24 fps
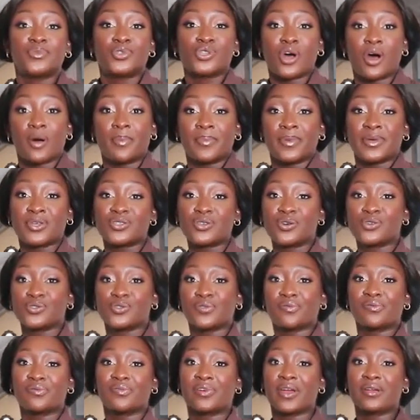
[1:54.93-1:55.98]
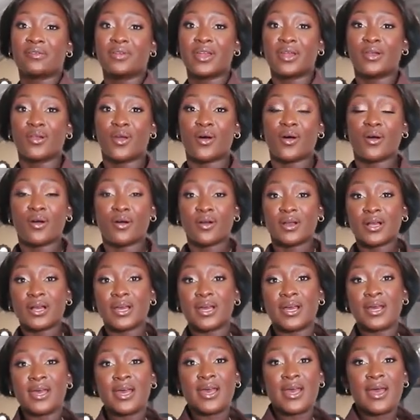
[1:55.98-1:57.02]
top is also very long.
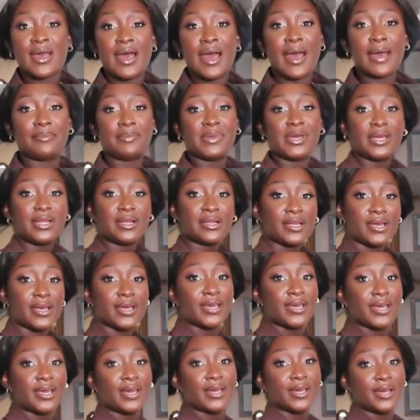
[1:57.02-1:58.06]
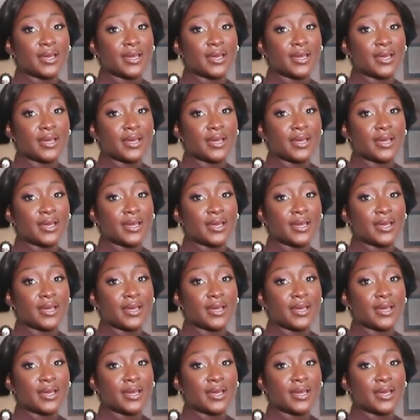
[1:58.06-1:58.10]
I mean like,